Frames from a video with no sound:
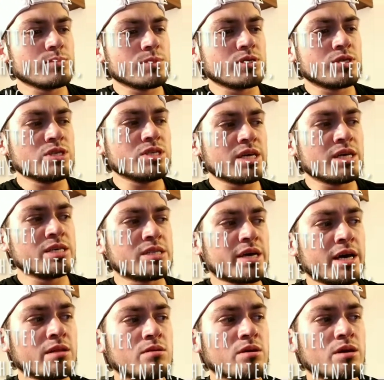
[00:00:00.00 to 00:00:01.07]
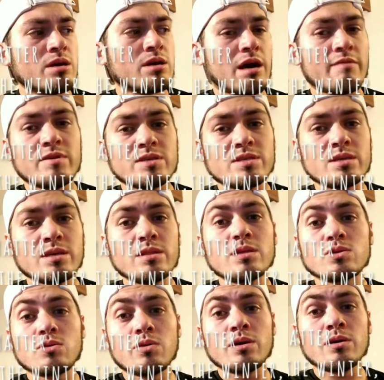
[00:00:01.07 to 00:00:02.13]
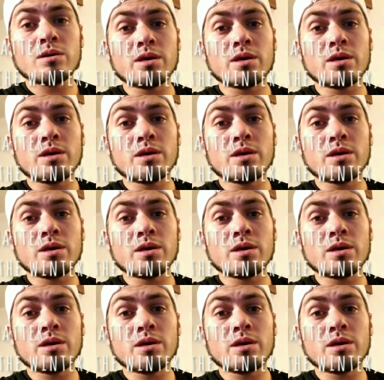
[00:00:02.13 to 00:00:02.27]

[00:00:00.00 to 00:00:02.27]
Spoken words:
she says that, obviously, the soil